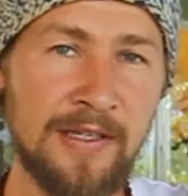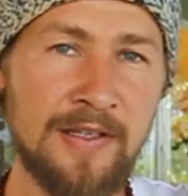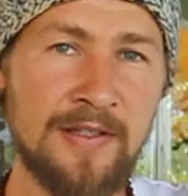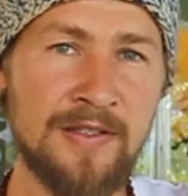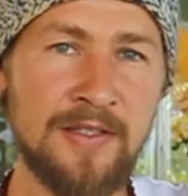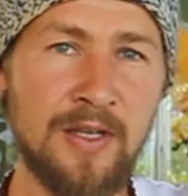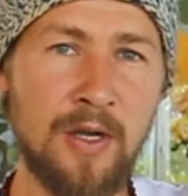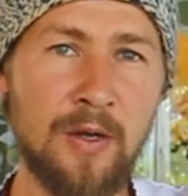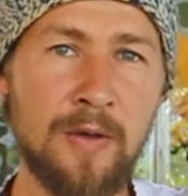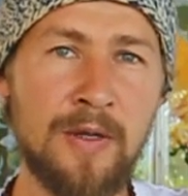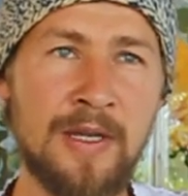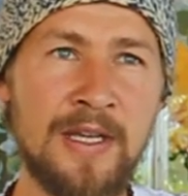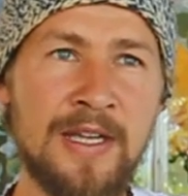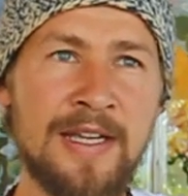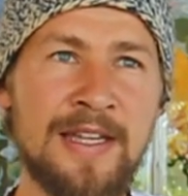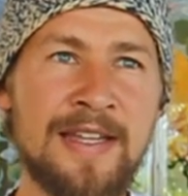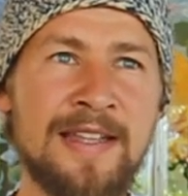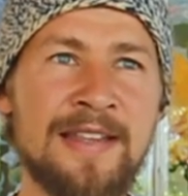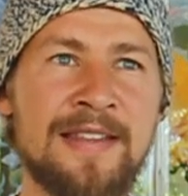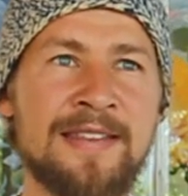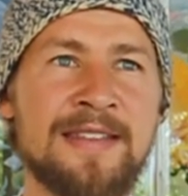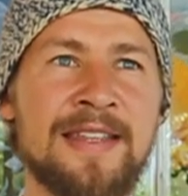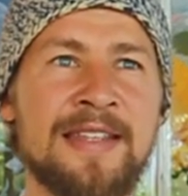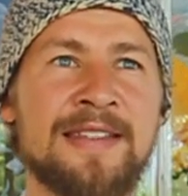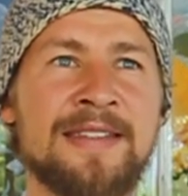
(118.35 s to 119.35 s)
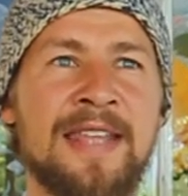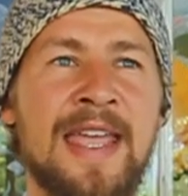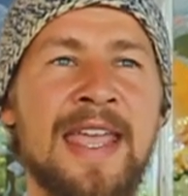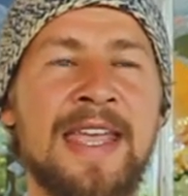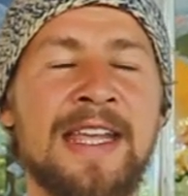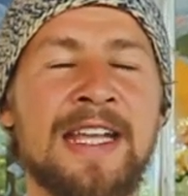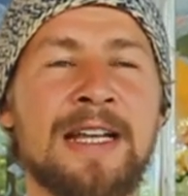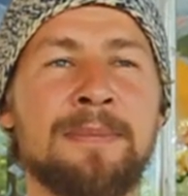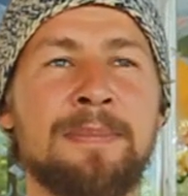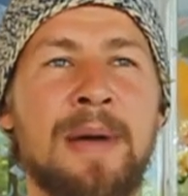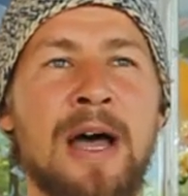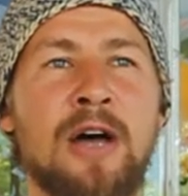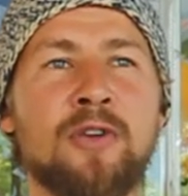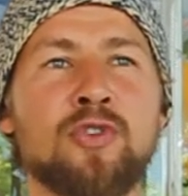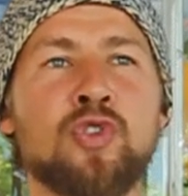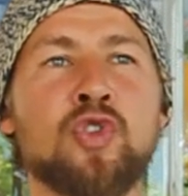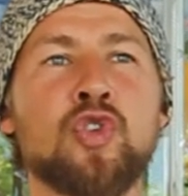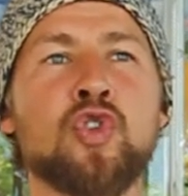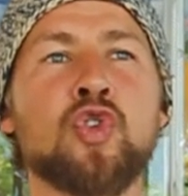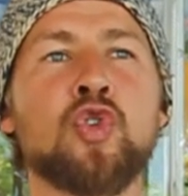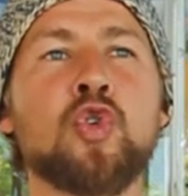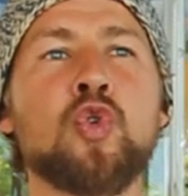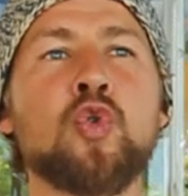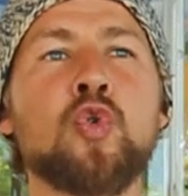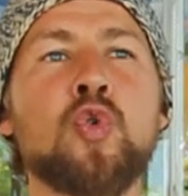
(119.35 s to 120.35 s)
So they take
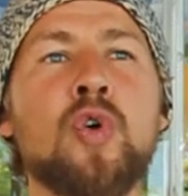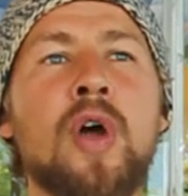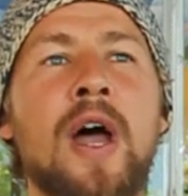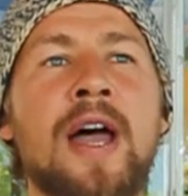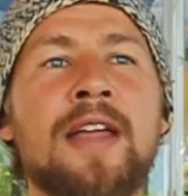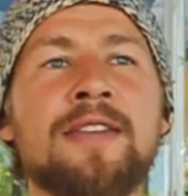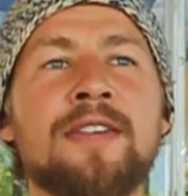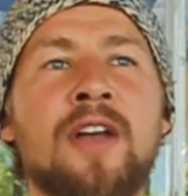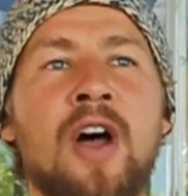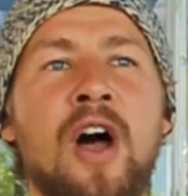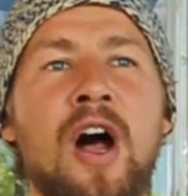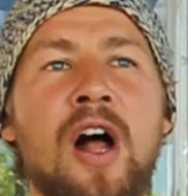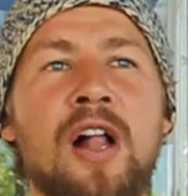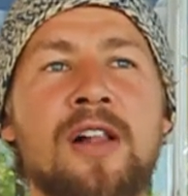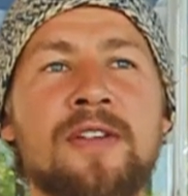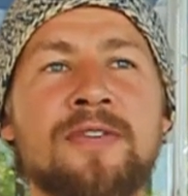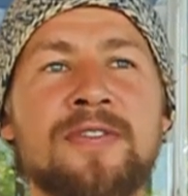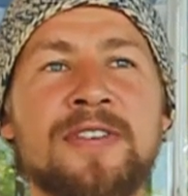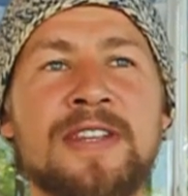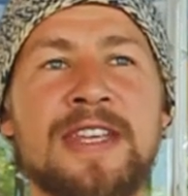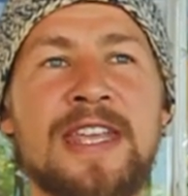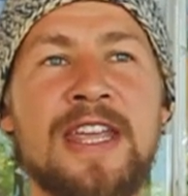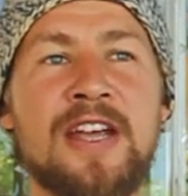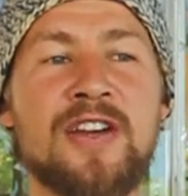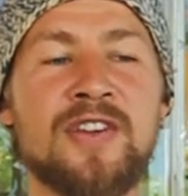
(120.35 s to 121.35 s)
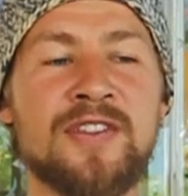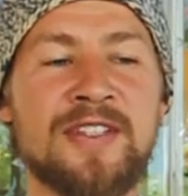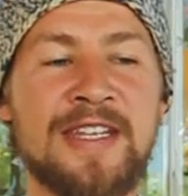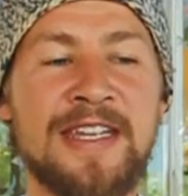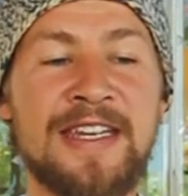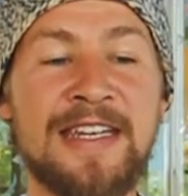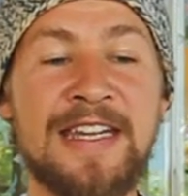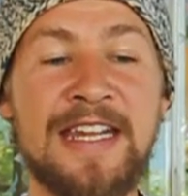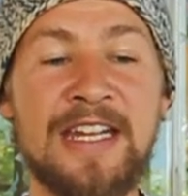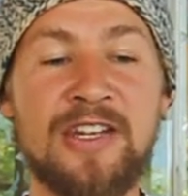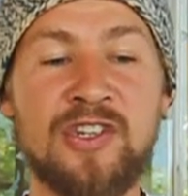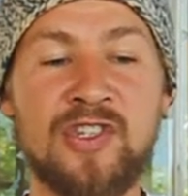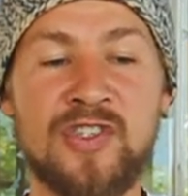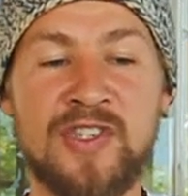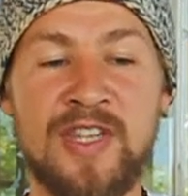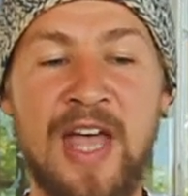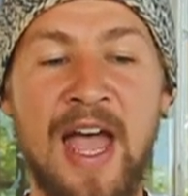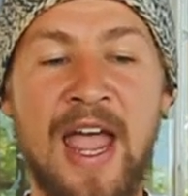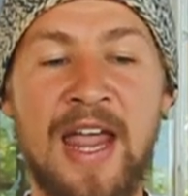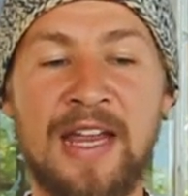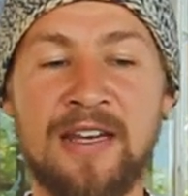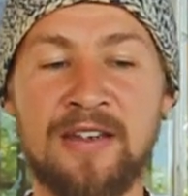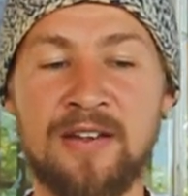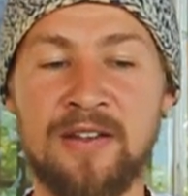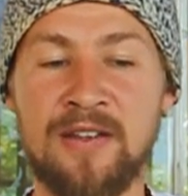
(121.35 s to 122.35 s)
about 2.5 years in each
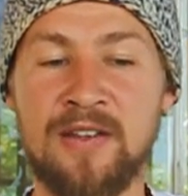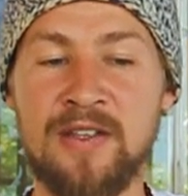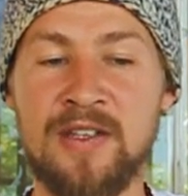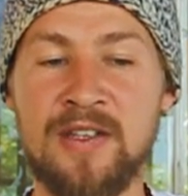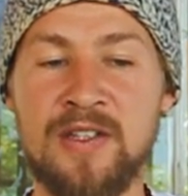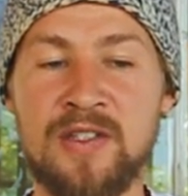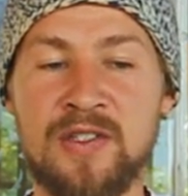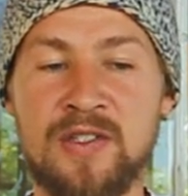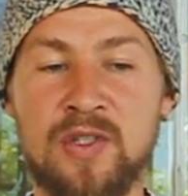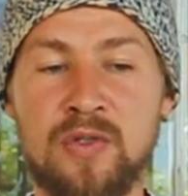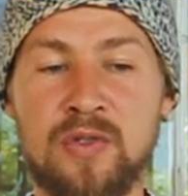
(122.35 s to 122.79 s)
sign. So